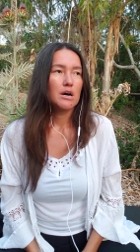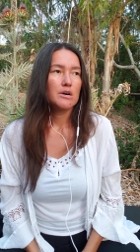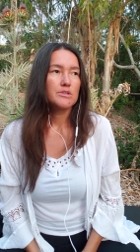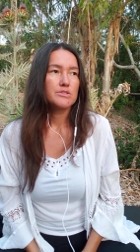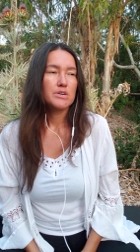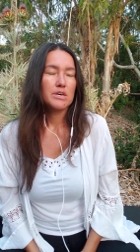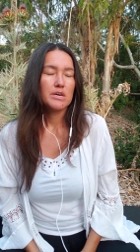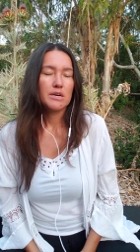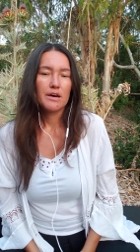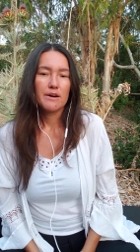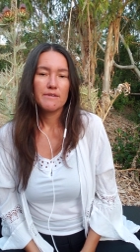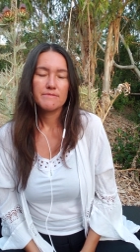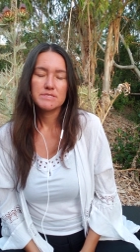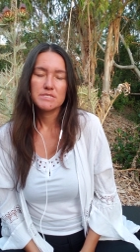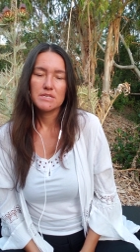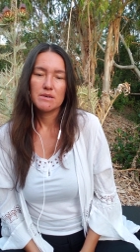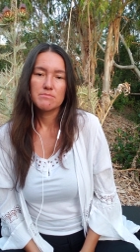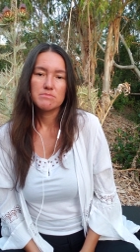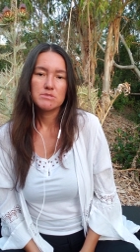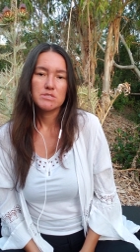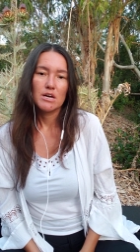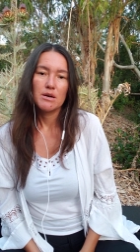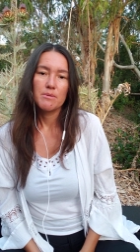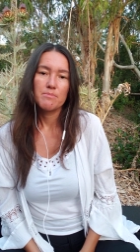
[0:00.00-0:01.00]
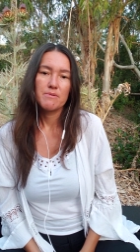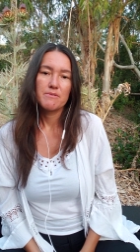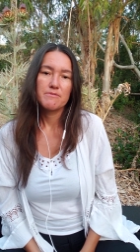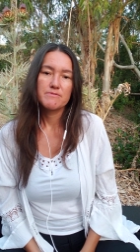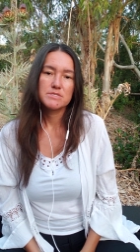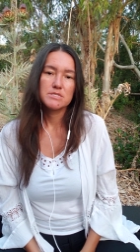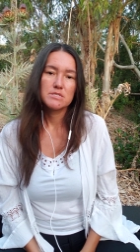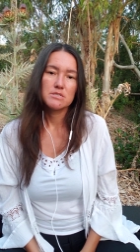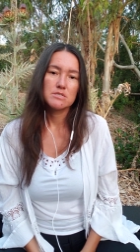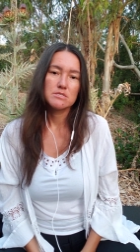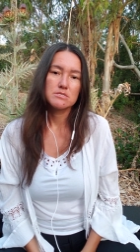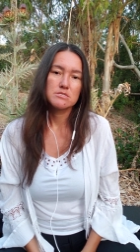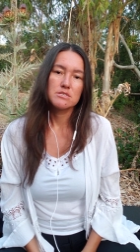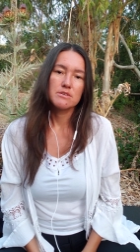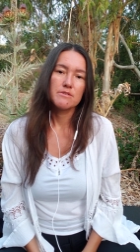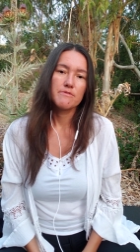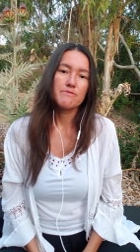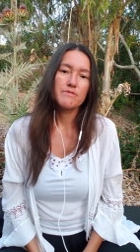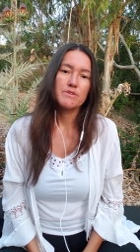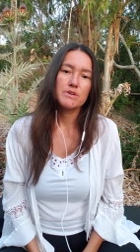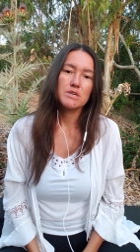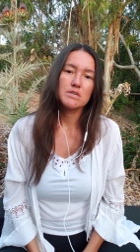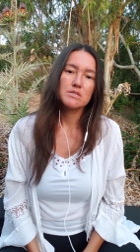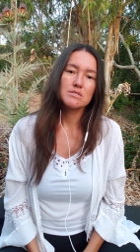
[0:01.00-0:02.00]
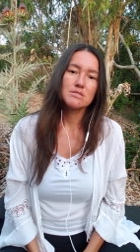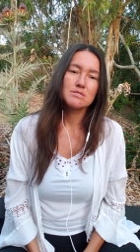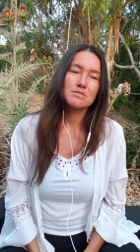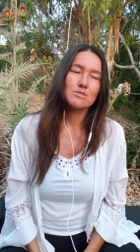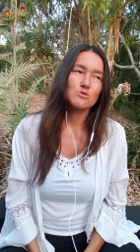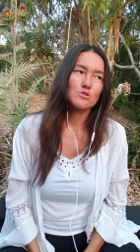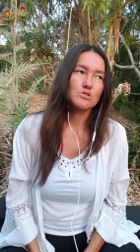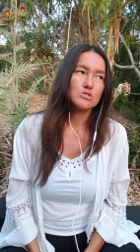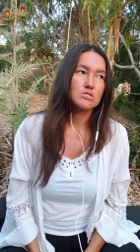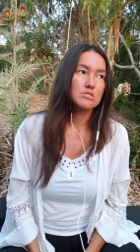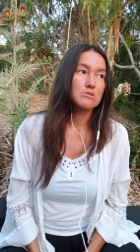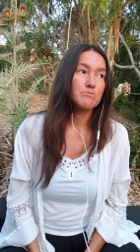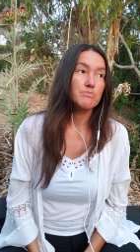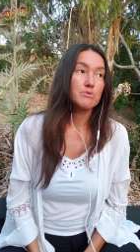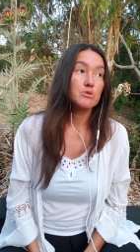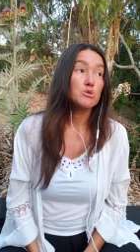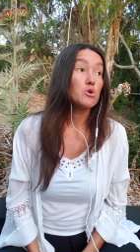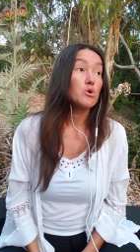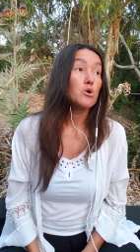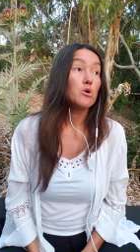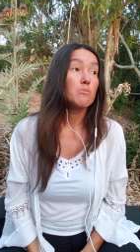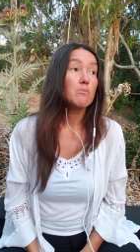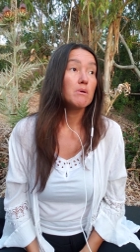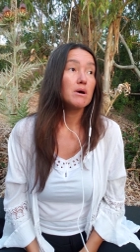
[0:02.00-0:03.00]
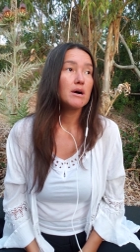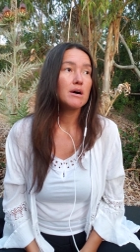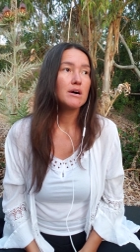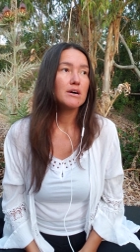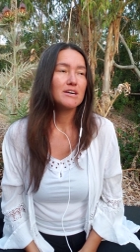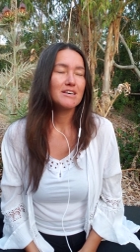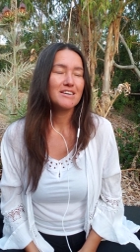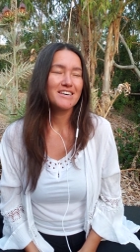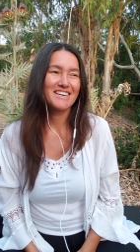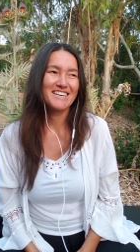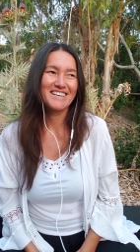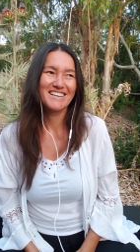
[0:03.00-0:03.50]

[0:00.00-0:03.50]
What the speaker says: they have some type of certificate or diploma.